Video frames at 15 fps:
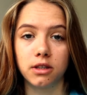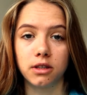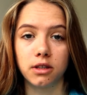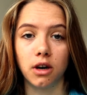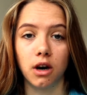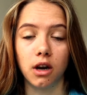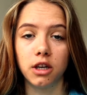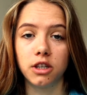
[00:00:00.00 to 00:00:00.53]

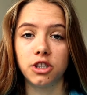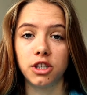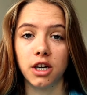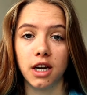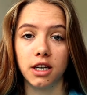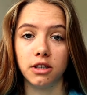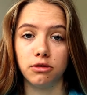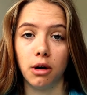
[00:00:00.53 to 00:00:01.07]
college
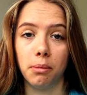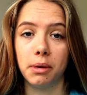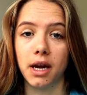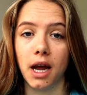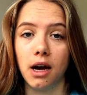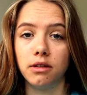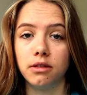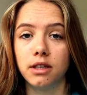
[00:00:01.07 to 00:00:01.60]
and dropping
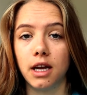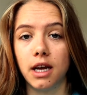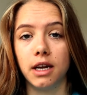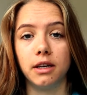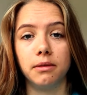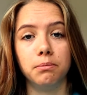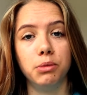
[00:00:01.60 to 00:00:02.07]
out and